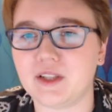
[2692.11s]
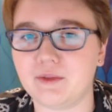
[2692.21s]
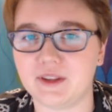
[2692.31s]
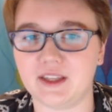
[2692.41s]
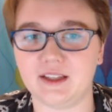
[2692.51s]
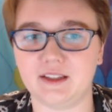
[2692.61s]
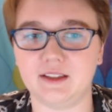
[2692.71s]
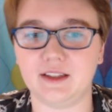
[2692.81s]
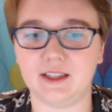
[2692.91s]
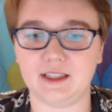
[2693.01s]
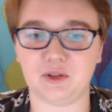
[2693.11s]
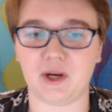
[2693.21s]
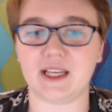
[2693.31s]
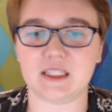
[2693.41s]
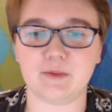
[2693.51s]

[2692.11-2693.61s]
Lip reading: level that they can grasp.